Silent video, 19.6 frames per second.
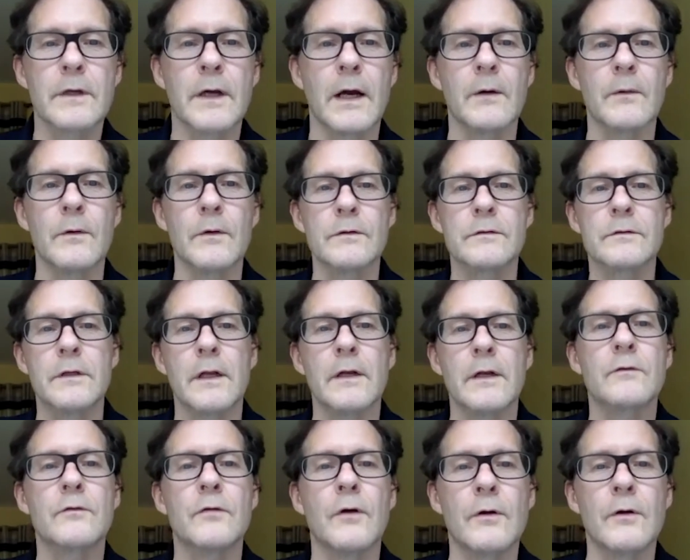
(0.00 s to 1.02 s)
Kairos and
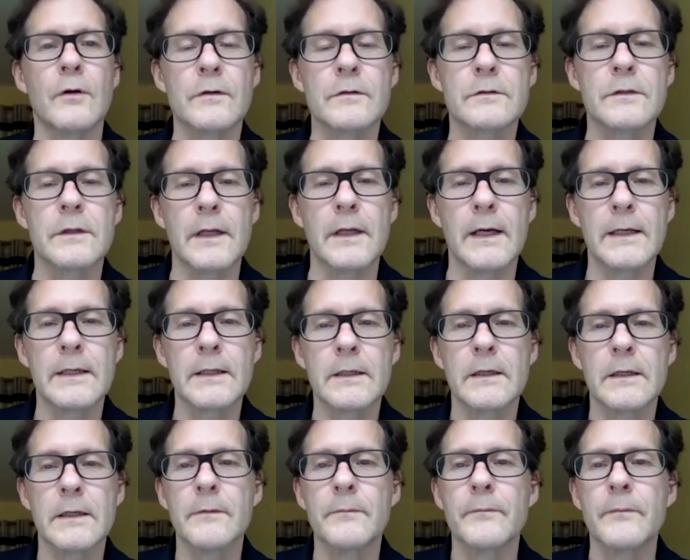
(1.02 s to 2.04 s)
Kronos in
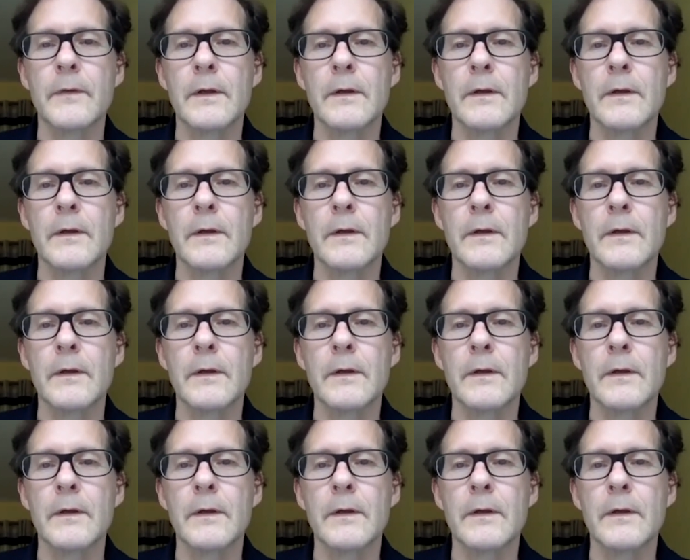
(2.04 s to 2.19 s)
Heidegger,